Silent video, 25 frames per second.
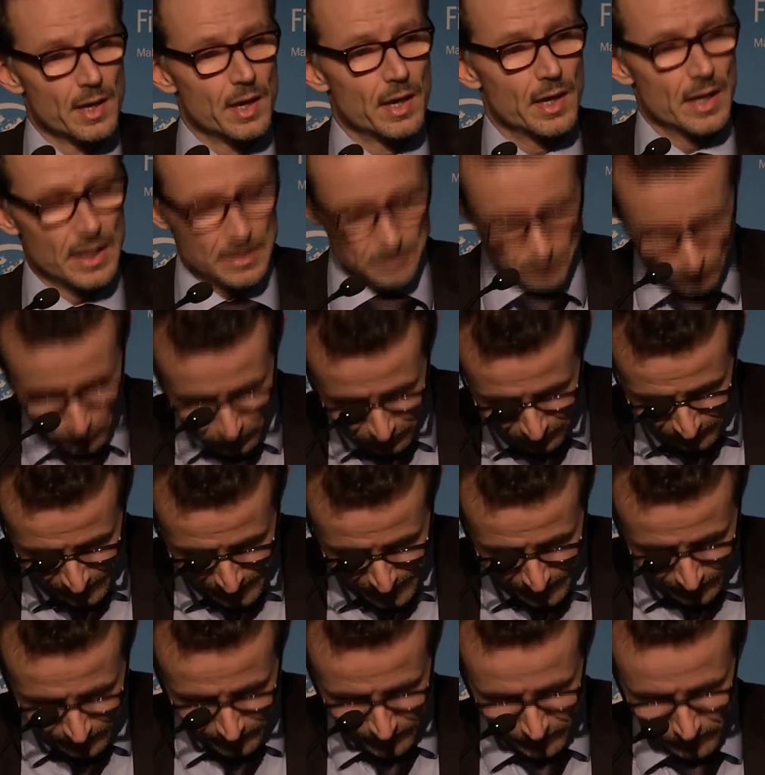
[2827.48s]
and
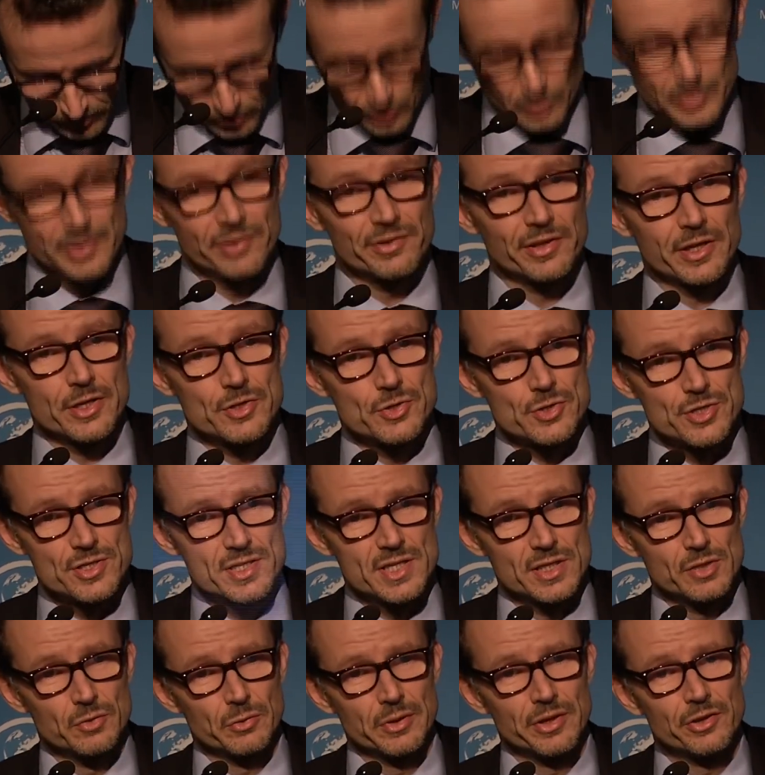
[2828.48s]
provided the
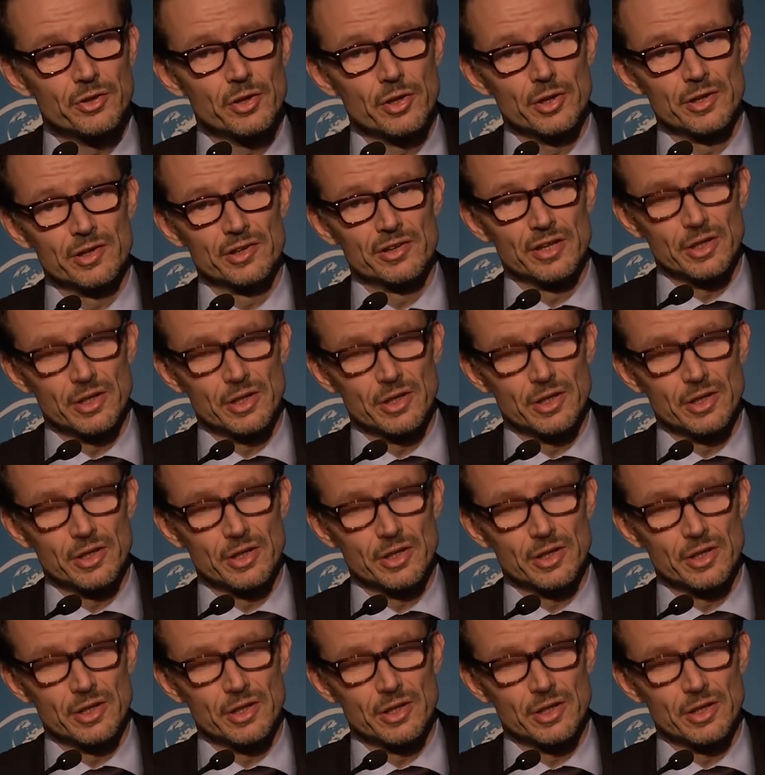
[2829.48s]
risk-adjusted return is